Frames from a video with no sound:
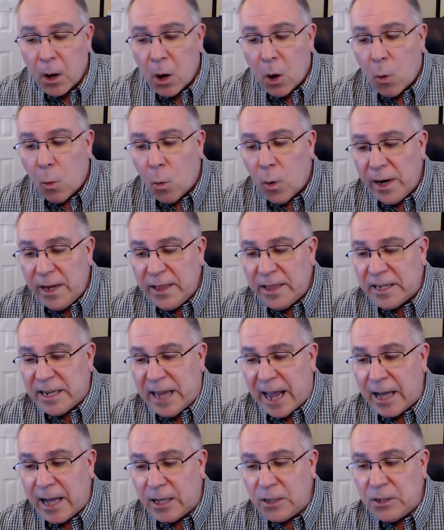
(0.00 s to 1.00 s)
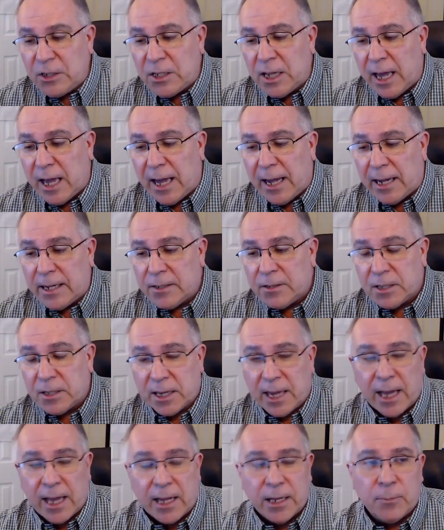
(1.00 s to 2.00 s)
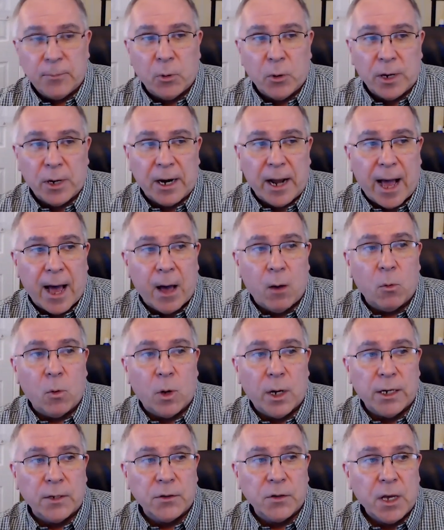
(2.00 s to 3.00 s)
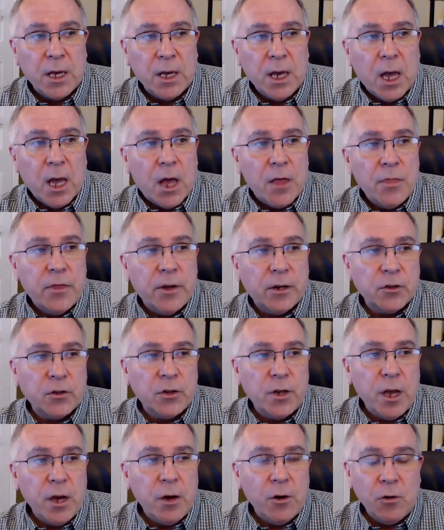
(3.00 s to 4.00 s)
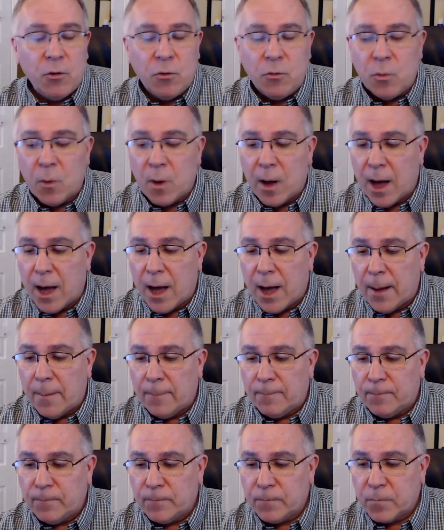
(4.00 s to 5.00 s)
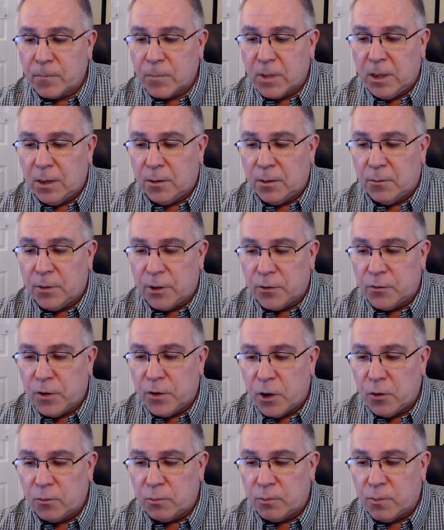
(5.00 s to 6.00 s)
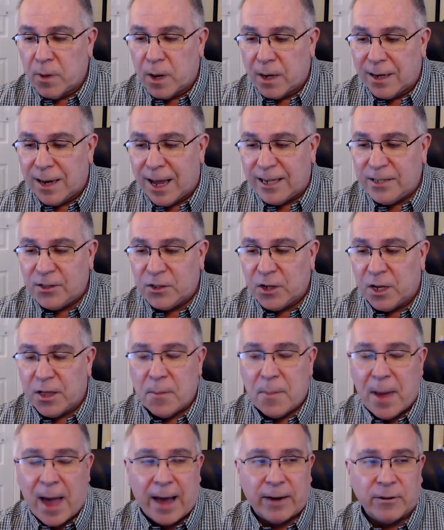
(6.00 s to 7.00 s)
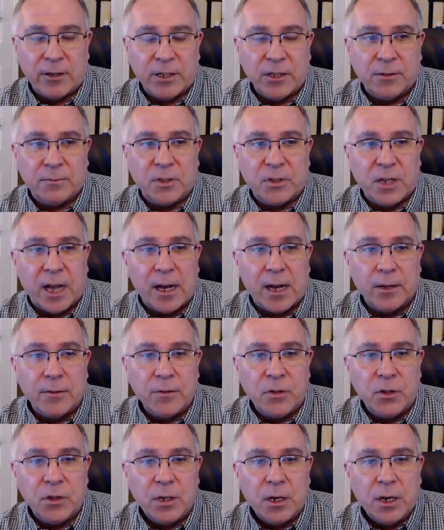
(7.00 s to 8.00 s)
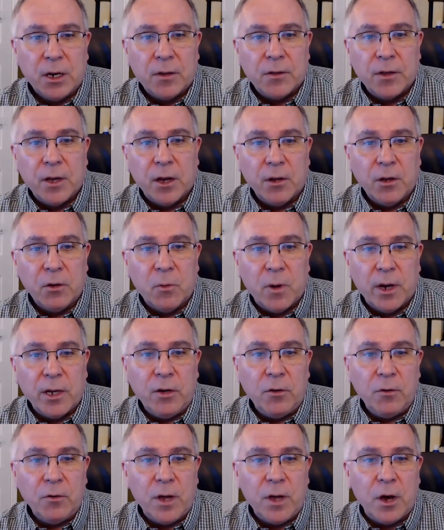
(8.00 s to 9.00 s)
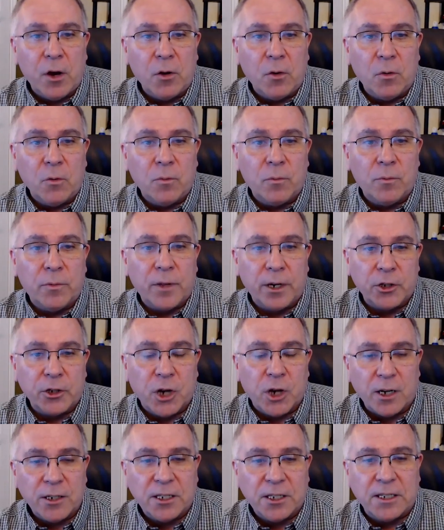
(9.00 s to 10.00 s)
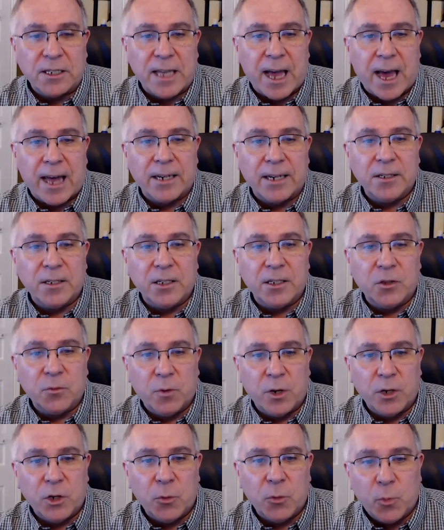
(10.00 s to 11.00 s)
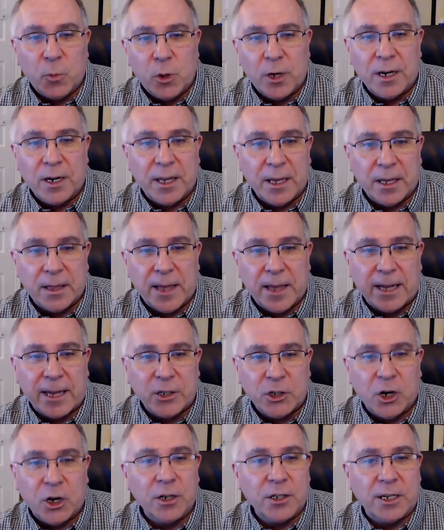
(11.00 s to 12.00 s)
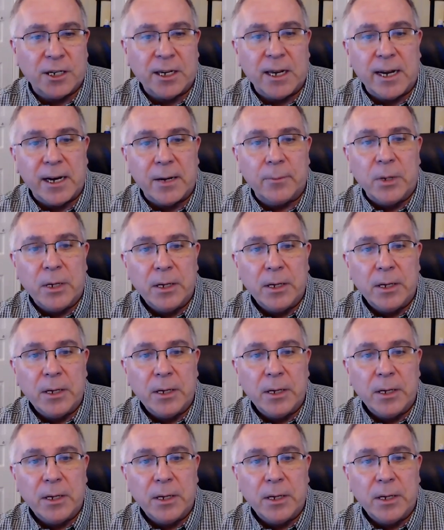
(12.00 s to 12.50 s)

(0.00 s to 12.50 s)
One of the downsides that Kelly pointed out was there's no, there's no lights on the batteries themselves. The only way you know their charging status is when you put it in that charging hub.